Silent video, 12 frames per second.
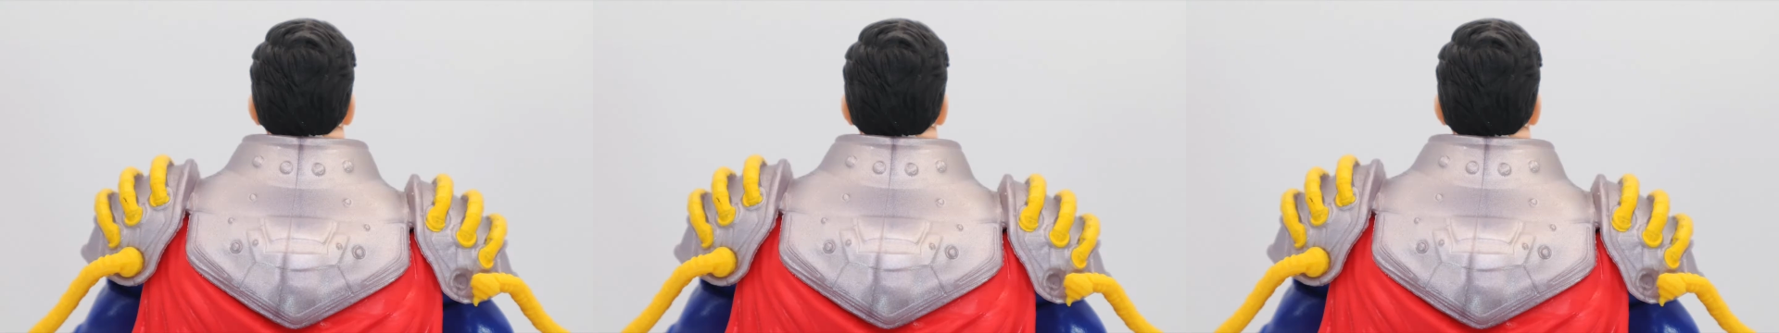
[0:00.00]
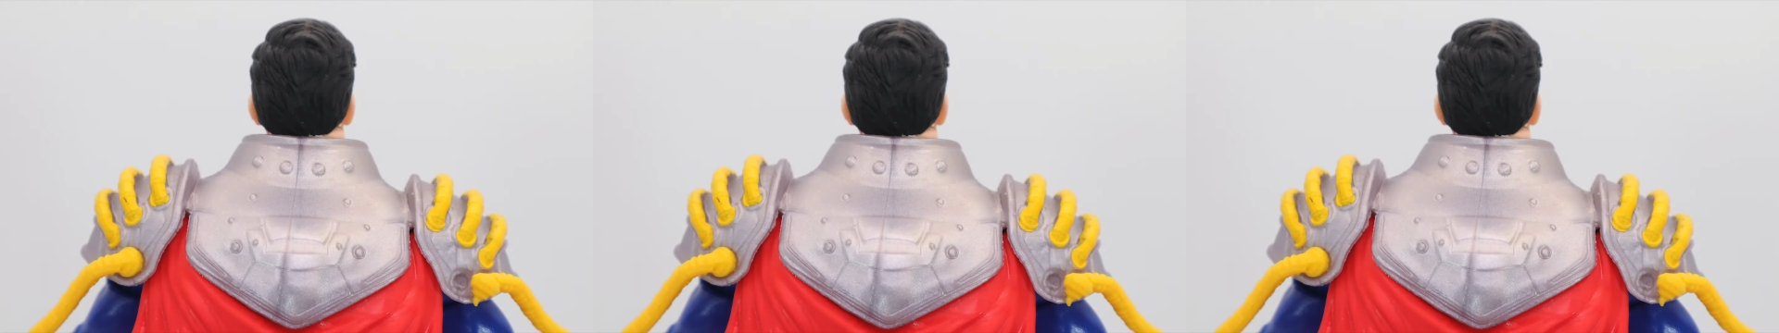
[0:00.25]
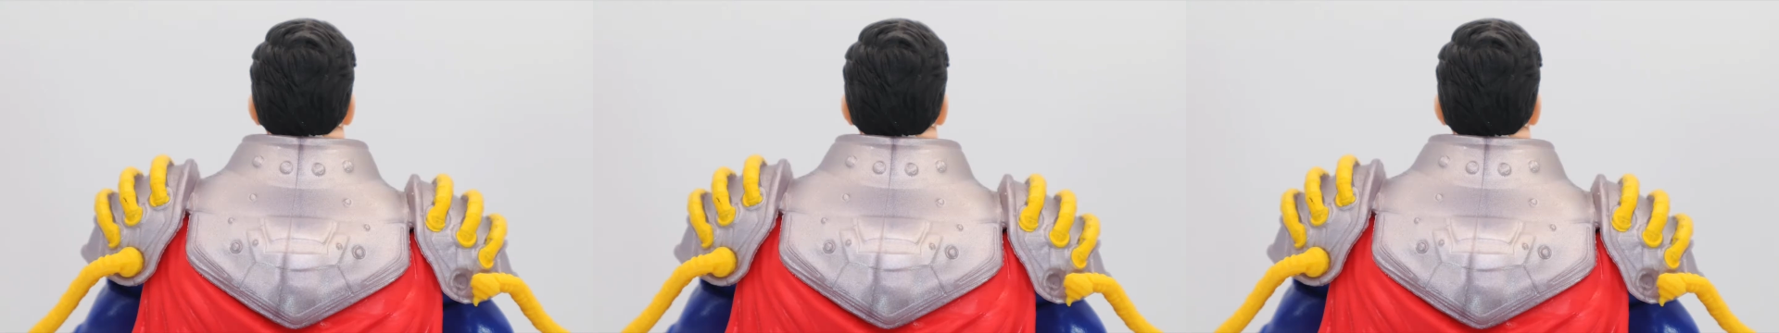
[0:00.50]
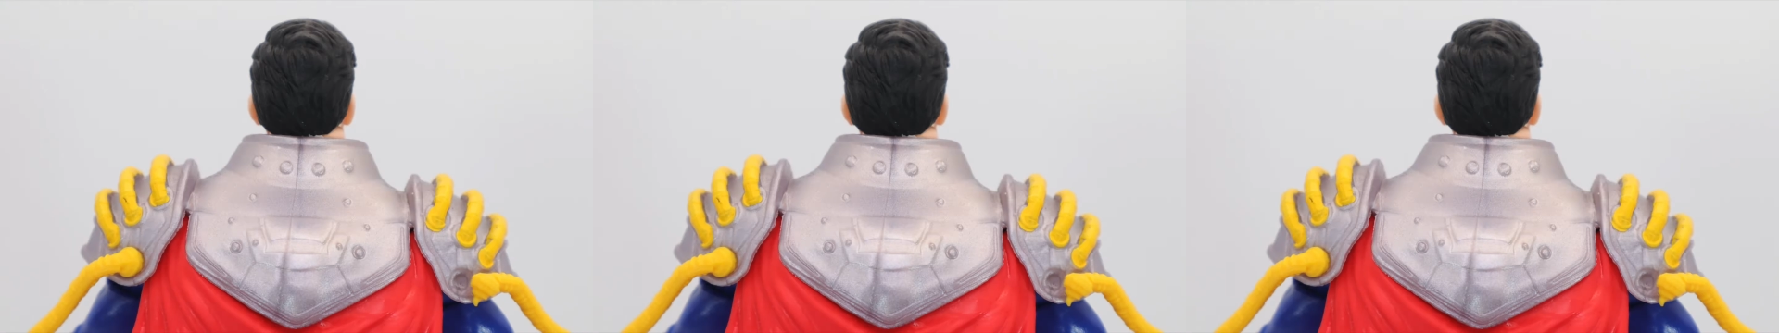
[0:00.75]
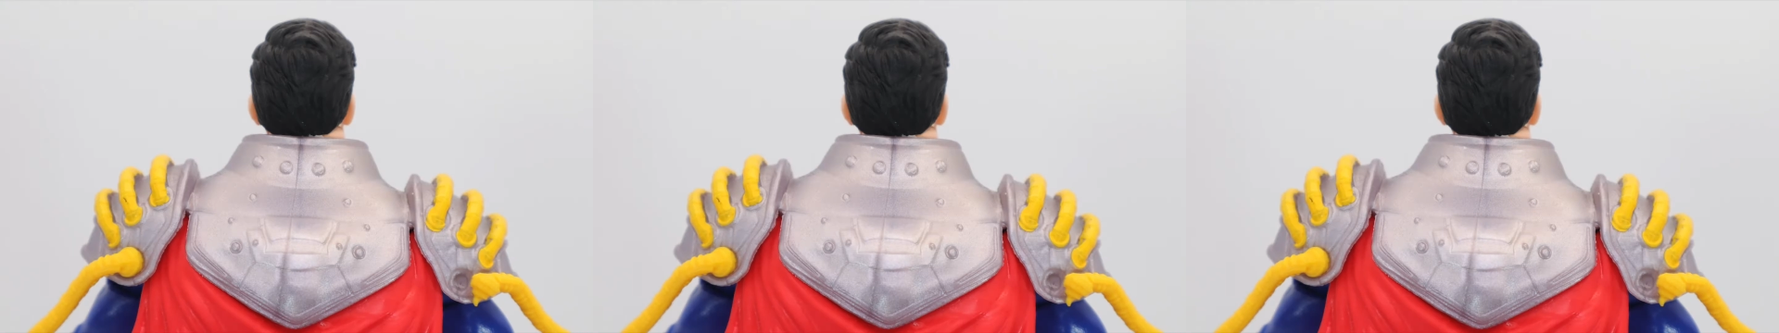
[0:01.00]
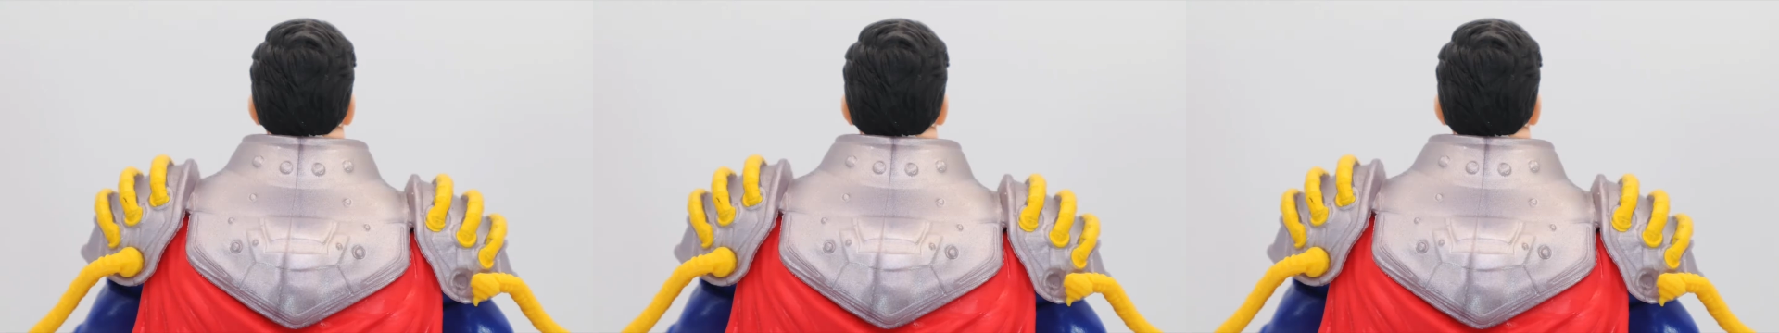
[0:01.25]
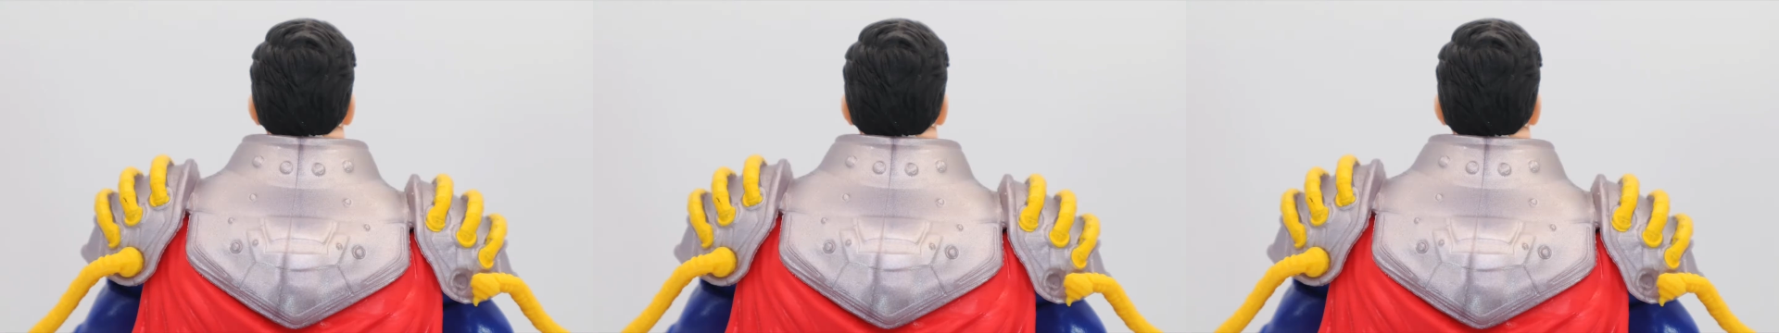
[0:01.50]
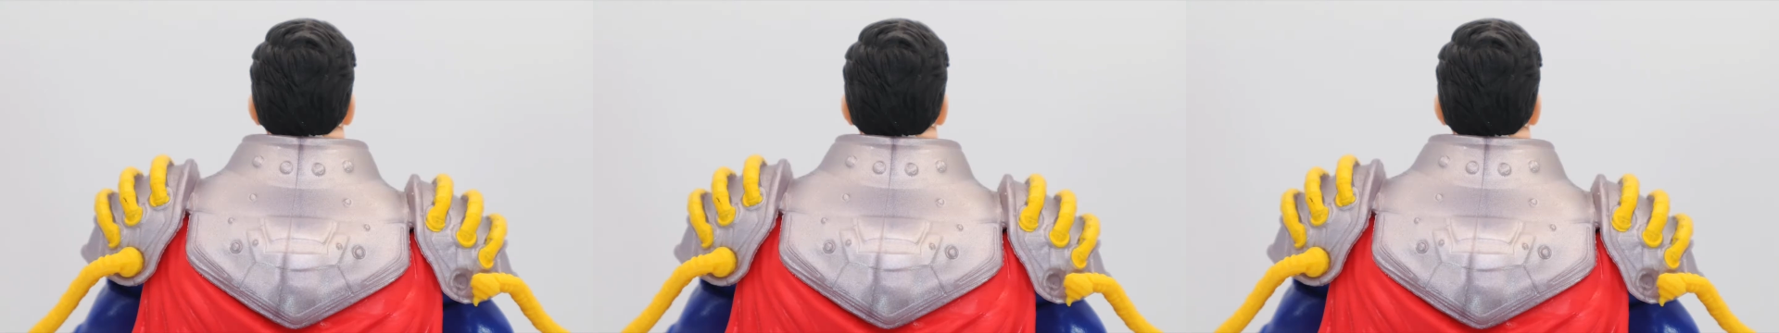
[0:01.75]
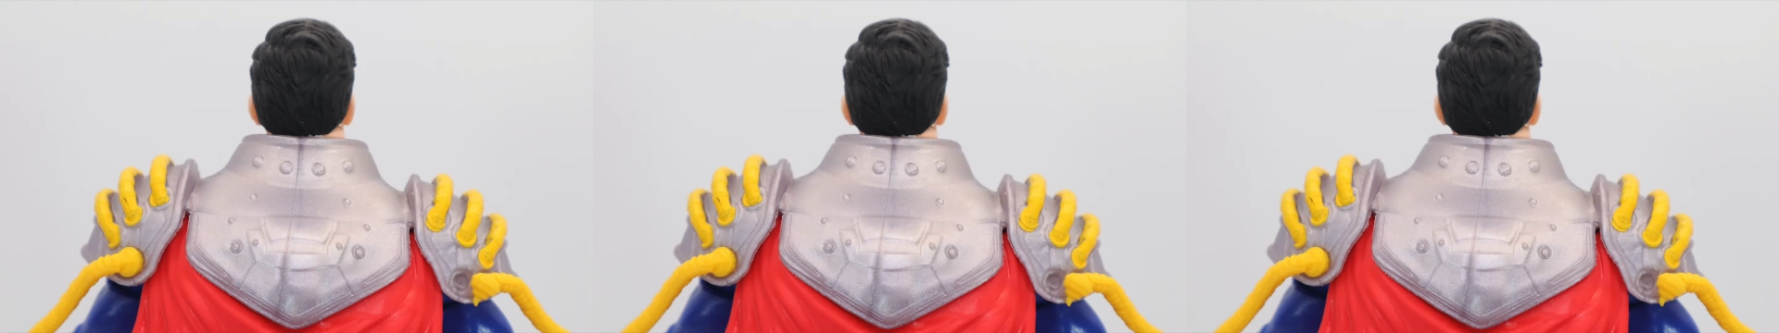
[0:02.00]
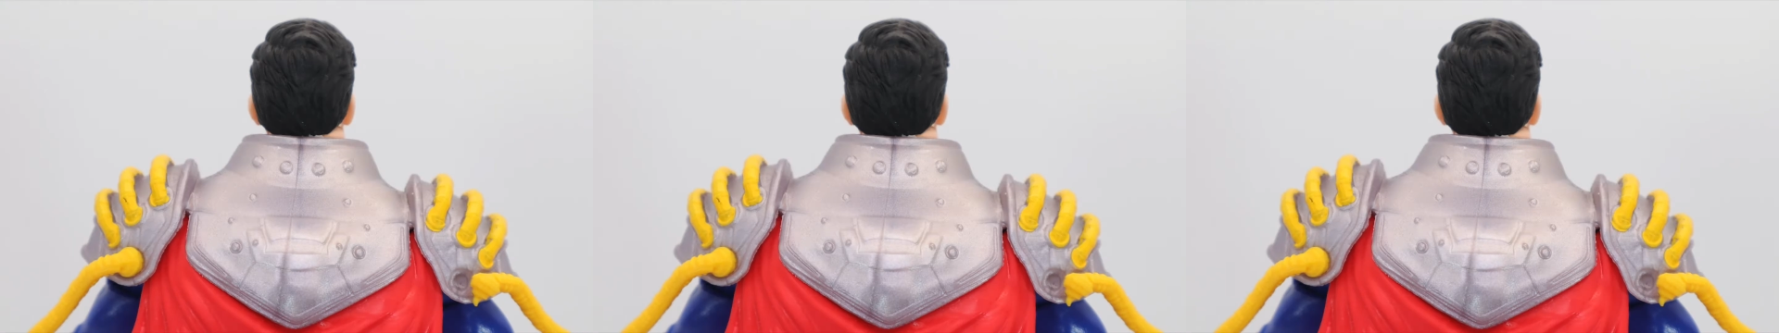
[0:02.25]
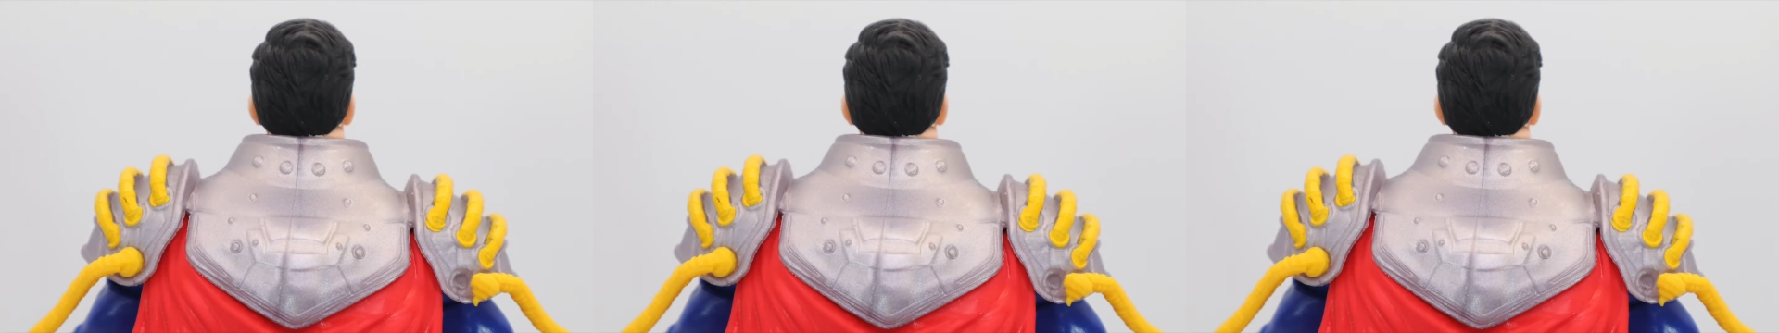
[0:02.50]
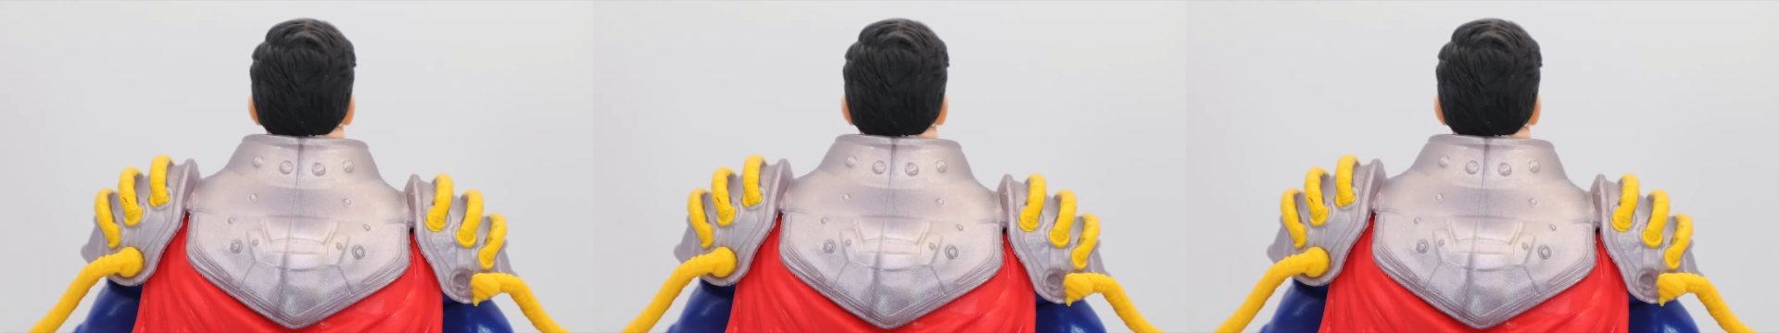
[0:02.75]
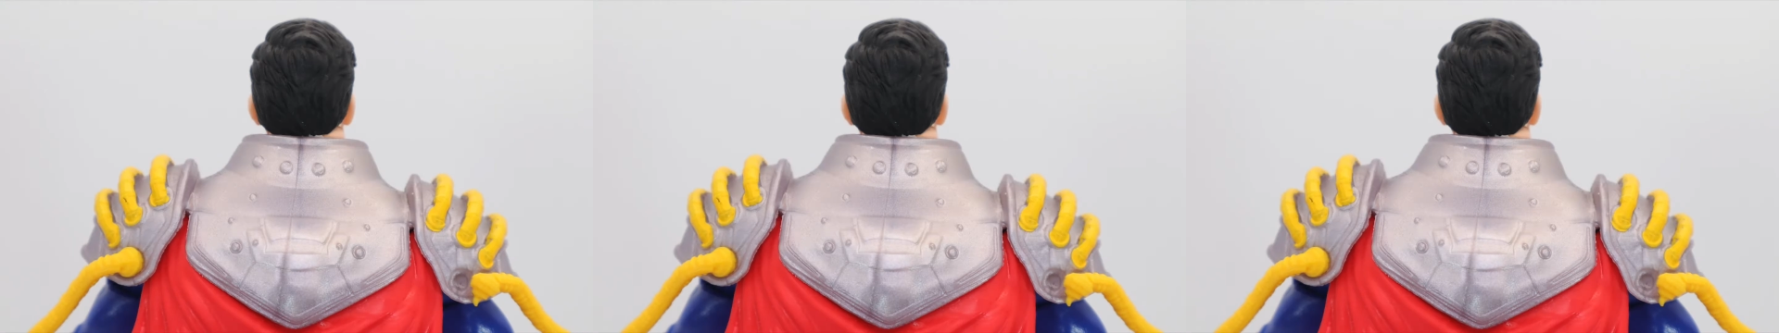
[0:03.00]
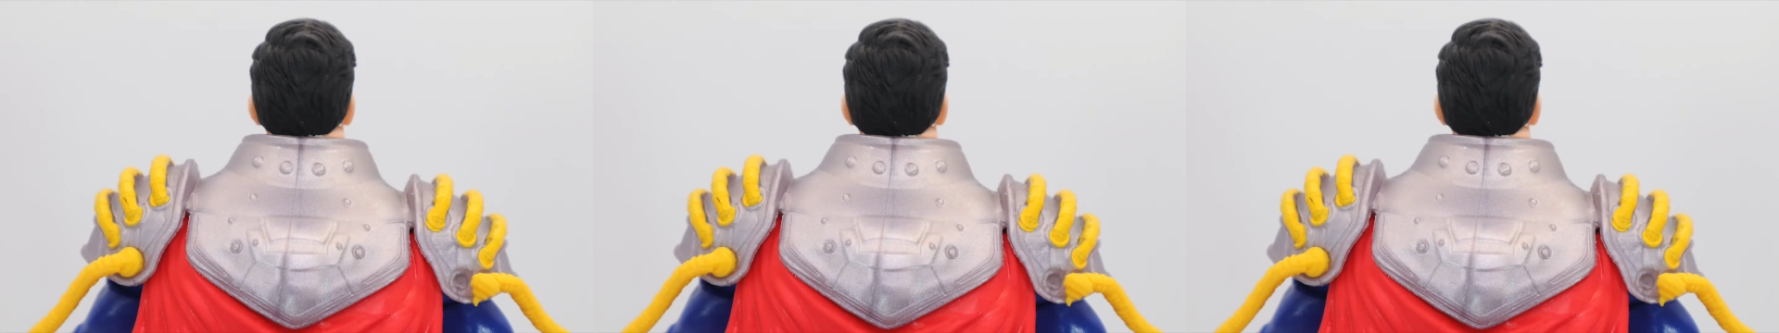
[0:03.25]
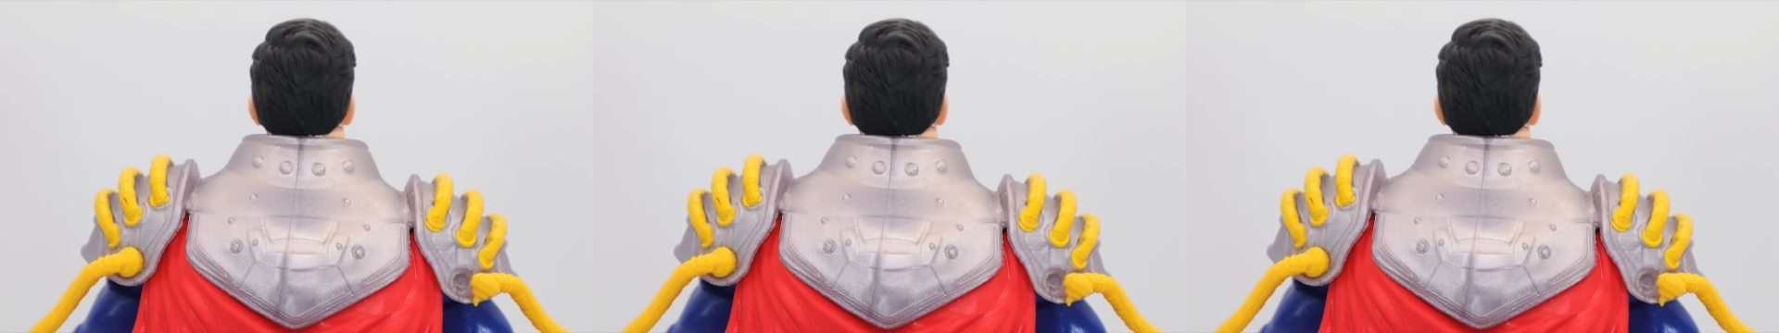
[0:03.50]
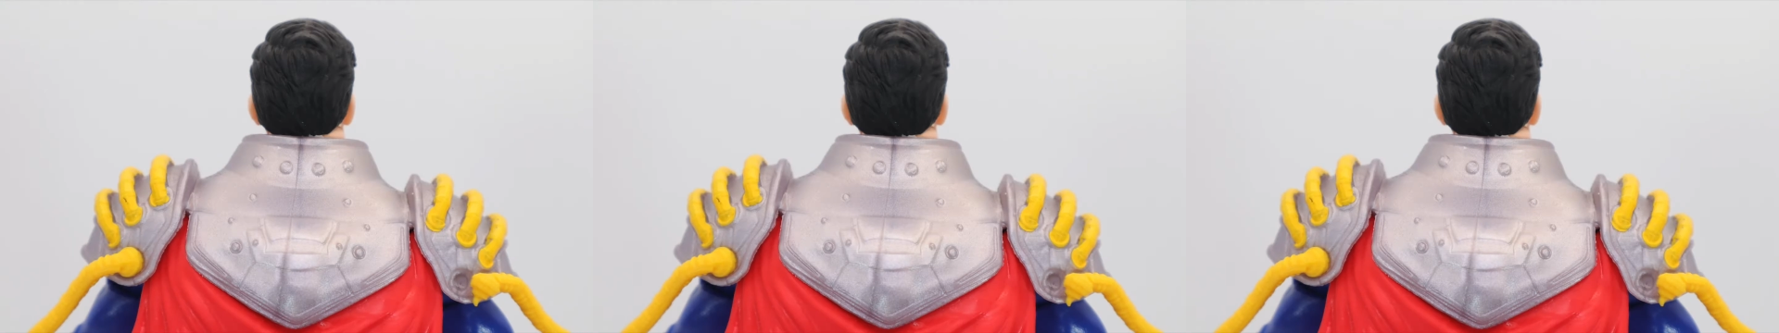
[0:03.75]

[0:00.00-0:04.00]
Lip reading: Nobody's mouth can be seen.